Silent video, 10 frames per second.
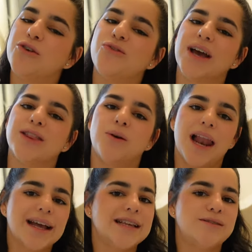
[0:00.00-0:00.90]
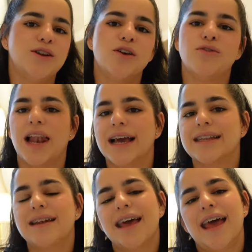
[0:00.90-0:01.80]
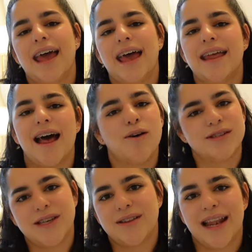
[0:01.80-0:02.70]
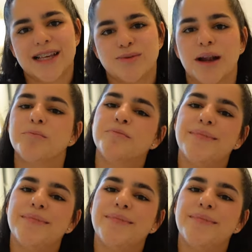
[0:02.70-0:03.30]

Don't forget to like this video if you liked it, and I will see you in the next one.